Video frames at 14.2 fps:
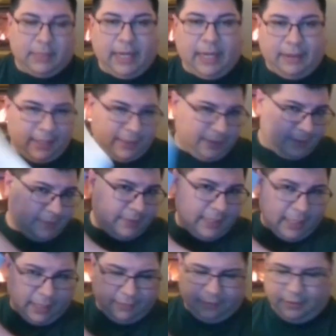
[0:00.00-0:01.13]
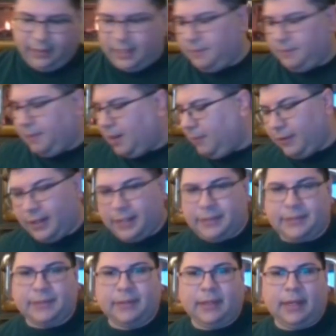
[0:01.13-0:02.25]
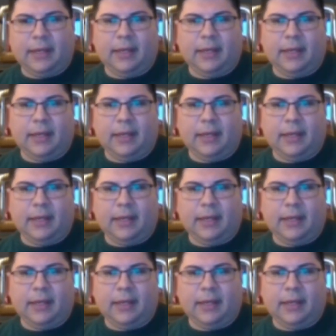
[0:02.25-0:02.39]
in this, the author, Kenneth Pomeranz,